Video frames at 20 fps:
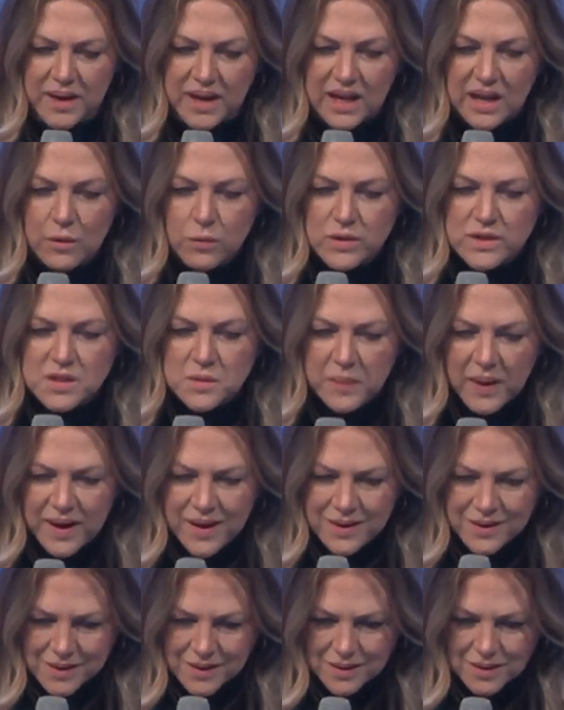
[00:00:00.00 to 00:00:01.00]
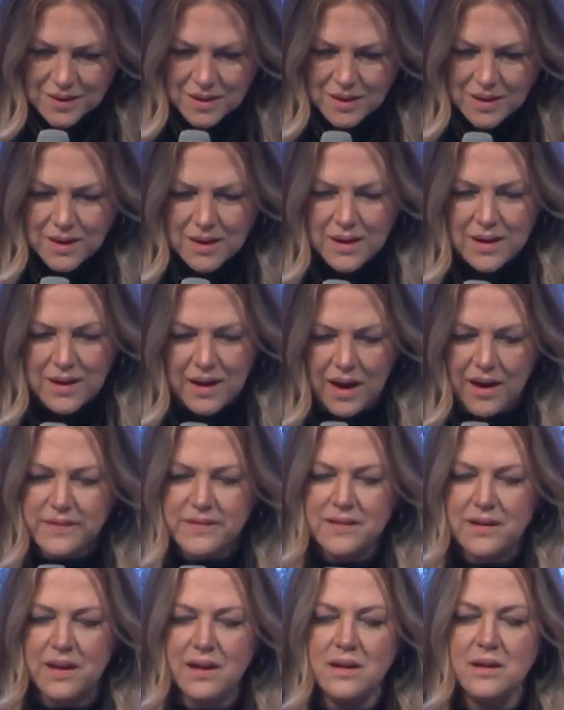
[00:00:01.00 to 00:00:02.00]
And he responded,
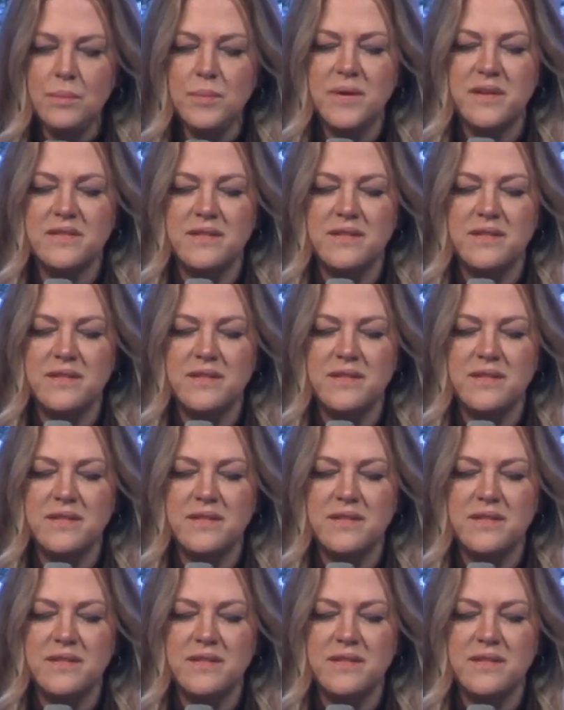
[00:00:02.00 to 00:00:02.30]
God's kingdom